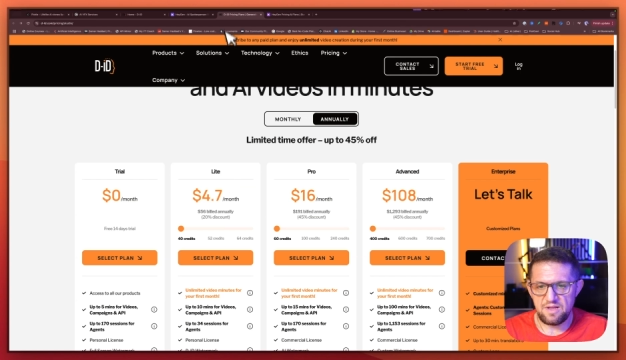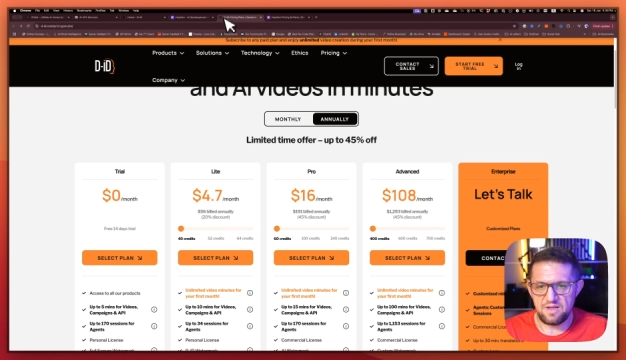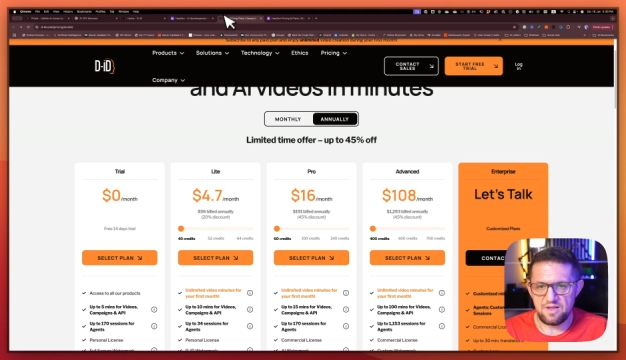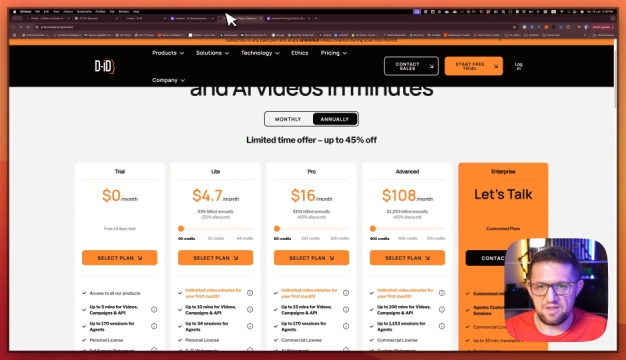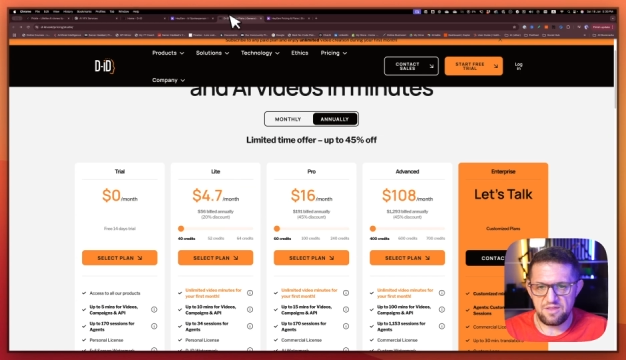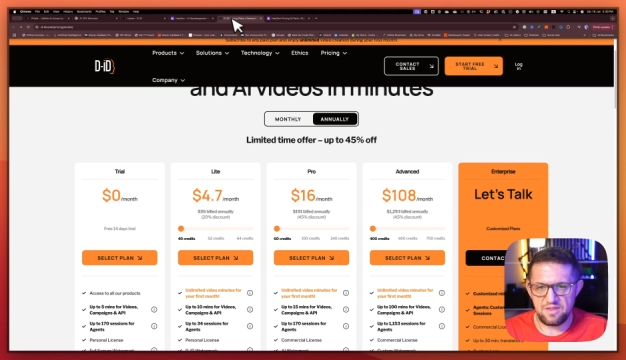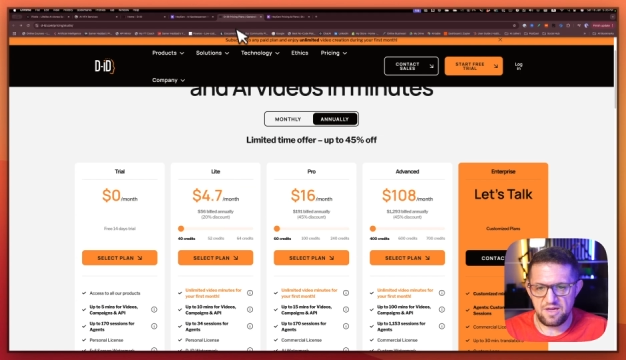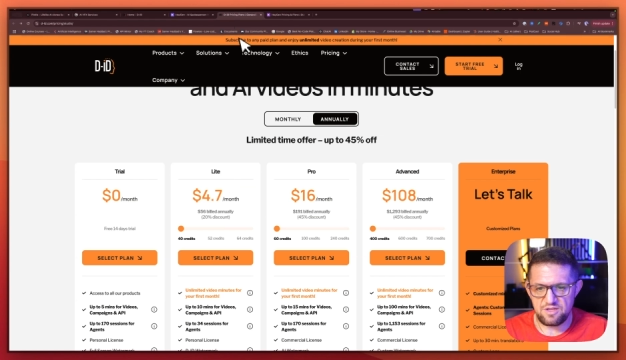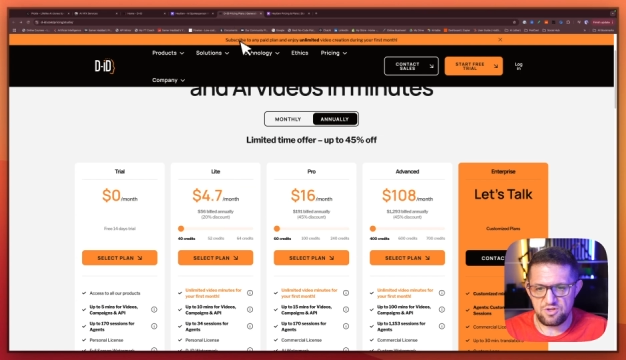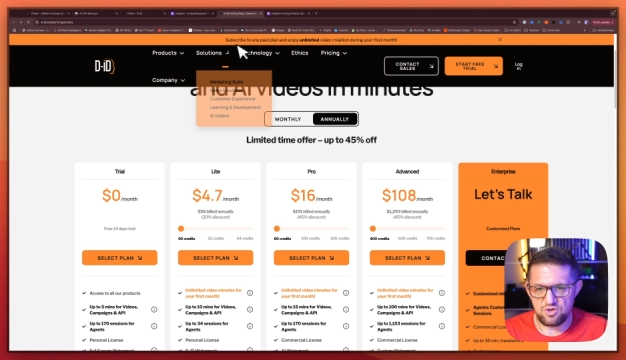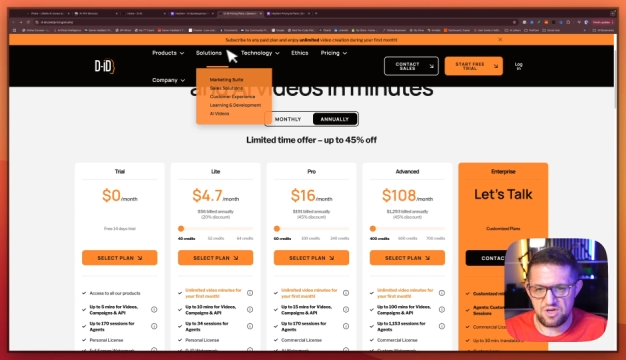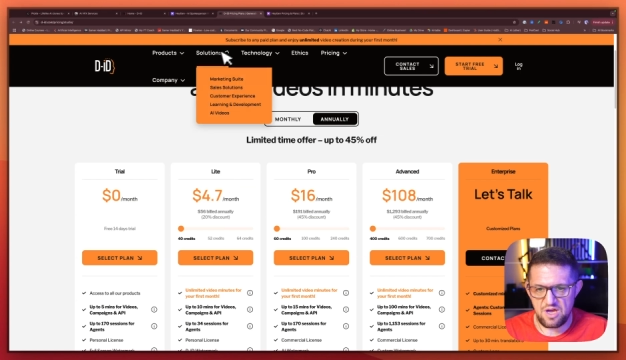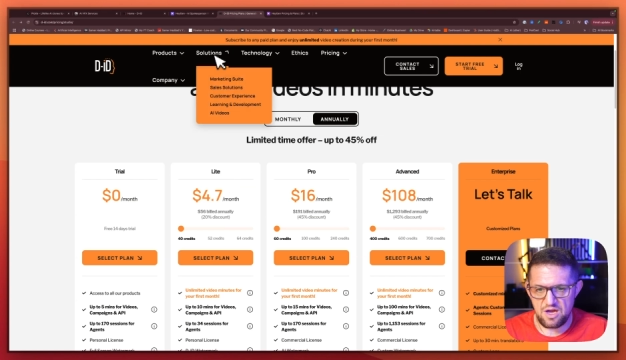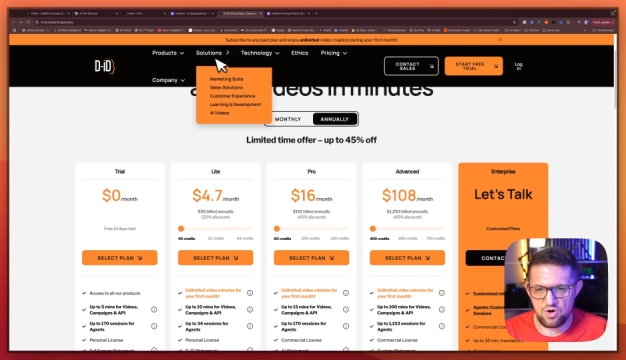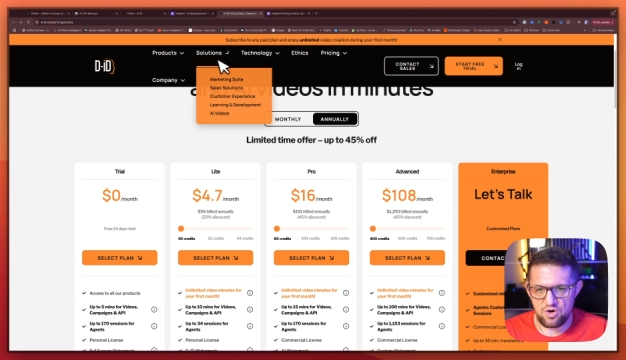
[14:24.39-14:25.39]
And then you
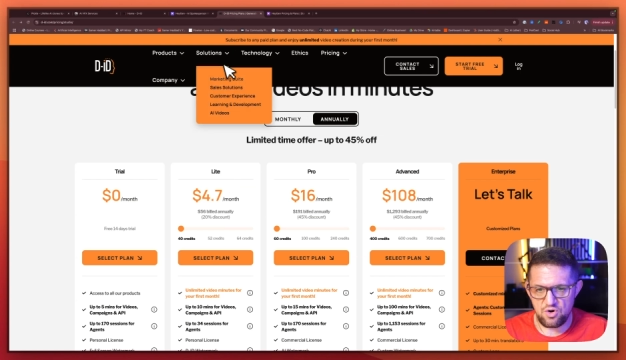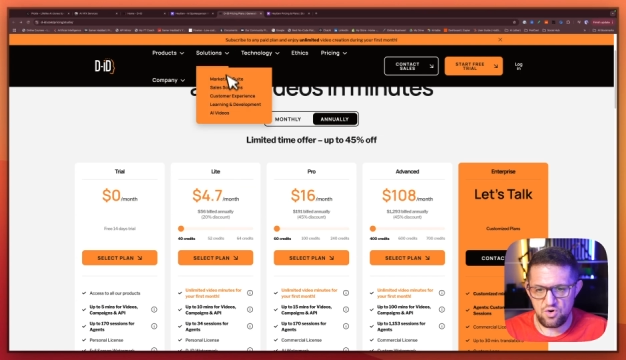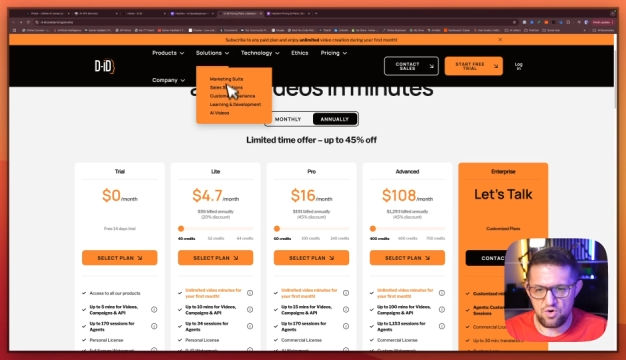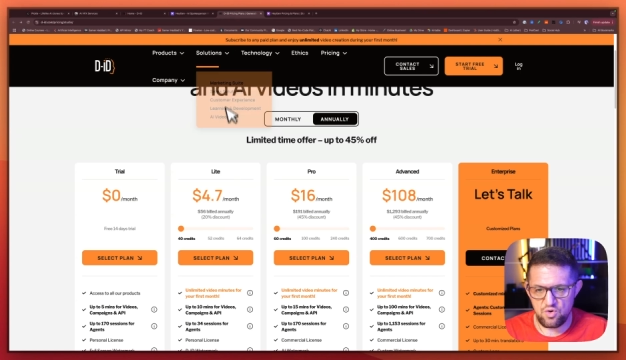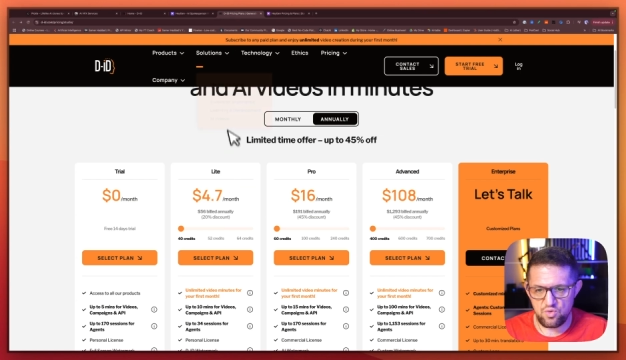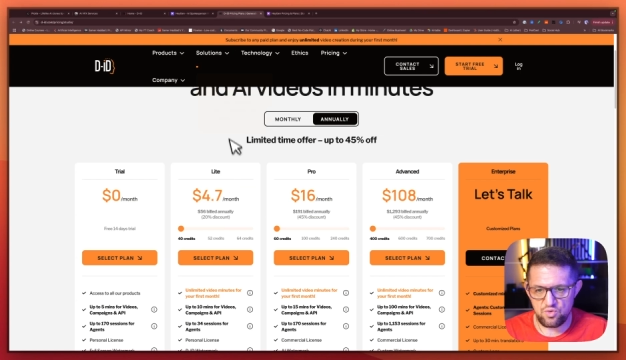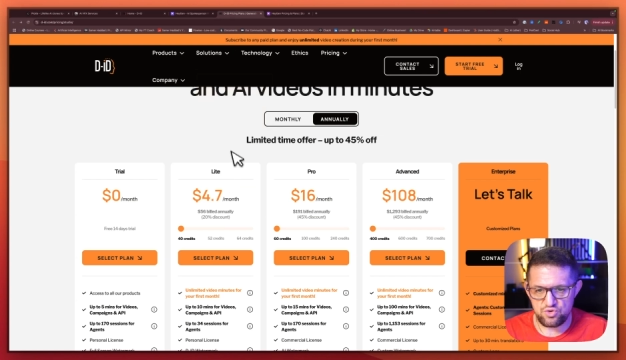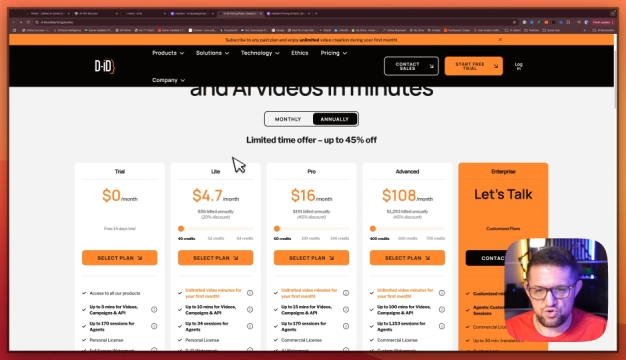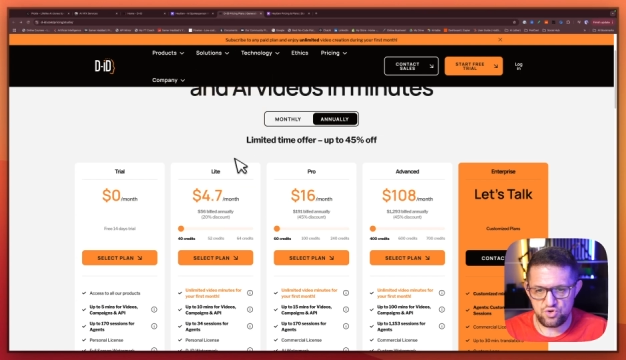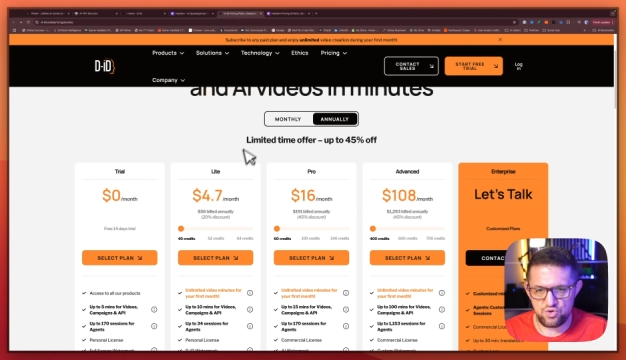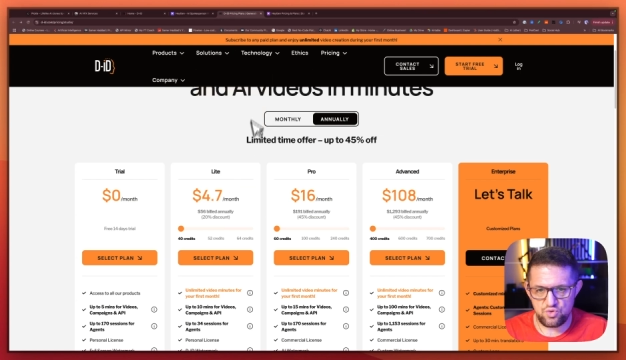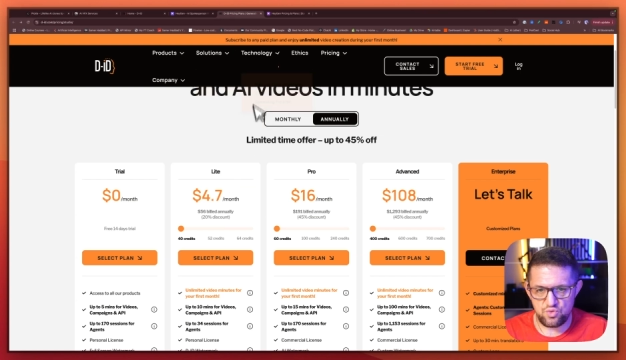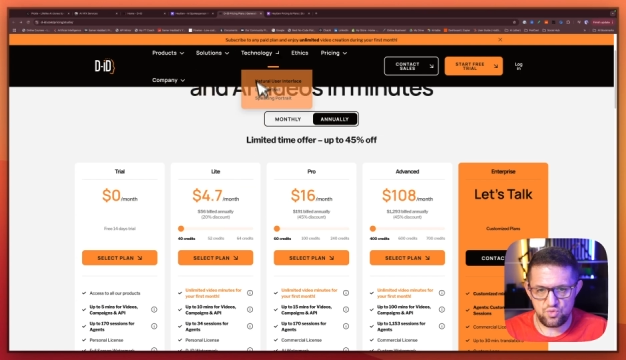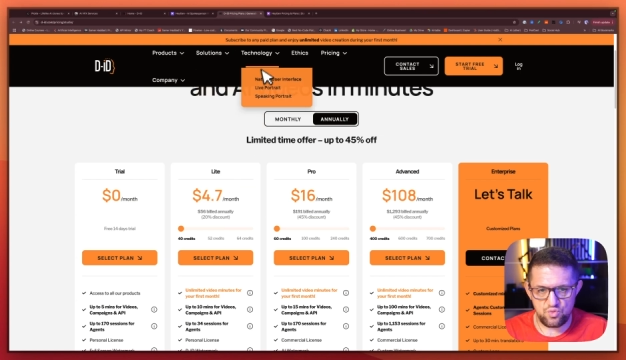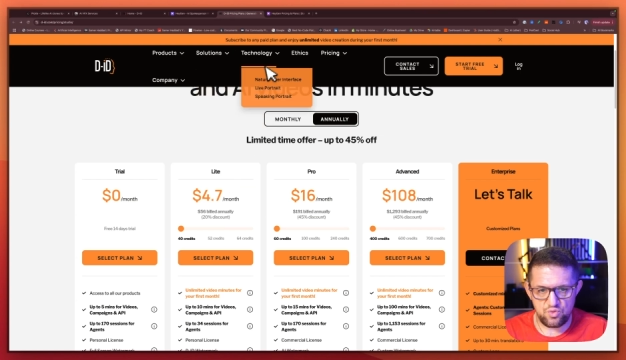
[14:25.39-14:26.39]
can go
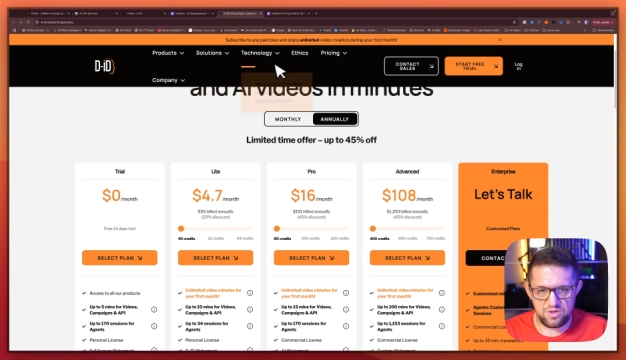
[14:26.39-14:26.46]
to